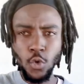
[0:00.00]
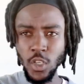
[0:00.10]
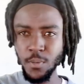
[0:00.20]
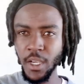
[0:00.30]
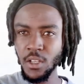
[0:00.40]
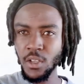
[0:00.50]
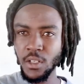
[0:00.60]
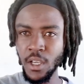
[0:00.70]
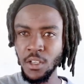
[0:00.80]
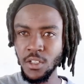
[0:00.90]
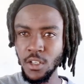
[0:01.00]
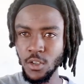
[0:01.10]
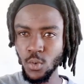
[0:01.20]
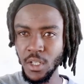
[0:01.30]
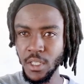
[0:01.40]
it was back in the days
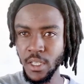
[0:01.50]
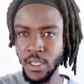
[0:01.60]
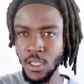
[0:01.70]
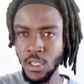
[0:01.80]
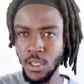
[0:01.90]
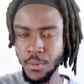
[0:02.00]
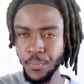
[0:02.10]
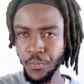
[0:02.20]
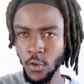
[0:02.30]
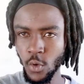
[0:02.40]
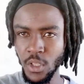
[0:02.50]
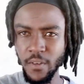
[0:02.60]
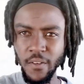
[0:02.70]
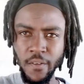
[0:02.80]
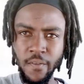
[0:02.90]
in
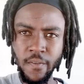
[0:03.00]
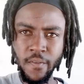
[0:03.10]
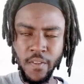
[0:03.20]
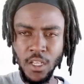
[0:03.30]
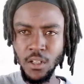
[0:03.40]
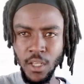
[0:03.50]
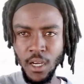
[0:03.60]
2015.